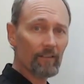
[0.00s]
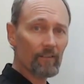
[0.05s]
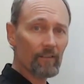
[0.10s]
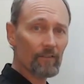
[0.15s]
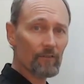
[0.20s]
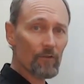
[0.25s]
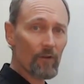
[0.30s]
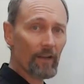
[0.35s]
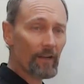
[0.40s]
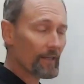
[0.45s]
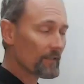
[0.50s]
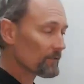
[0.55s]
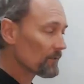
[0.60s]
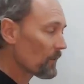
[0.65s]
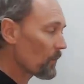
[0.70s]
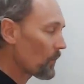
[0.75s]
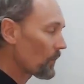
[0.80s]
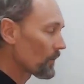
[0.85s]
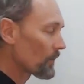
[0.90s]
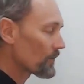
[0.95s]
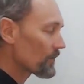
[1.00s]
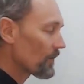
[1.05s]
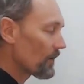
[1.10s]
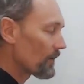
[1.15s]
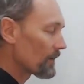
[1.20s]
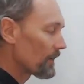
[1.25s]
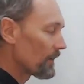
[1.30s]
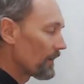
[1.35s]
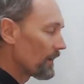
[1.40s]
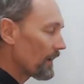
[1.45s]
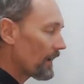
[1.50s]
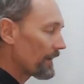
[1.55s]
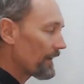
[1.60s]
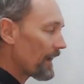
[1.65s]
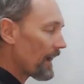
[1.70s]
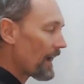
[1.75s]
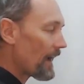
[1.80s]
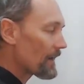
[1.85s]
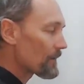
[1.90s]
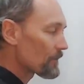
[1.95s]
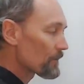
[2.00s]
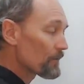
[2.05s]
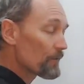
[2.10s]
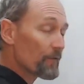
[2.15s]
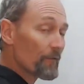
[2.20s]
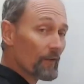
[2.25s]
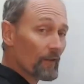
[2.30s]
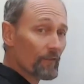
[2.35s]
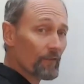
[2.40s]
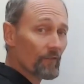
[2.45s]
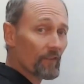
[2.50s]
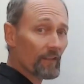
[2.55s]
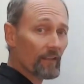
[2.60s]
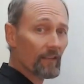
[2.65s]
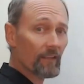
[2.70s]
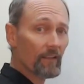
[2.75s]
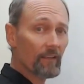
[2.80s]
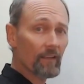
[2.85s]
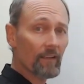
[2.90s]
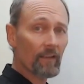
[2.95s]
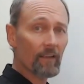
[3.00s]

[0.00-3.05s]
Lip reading: trading rewards on and 150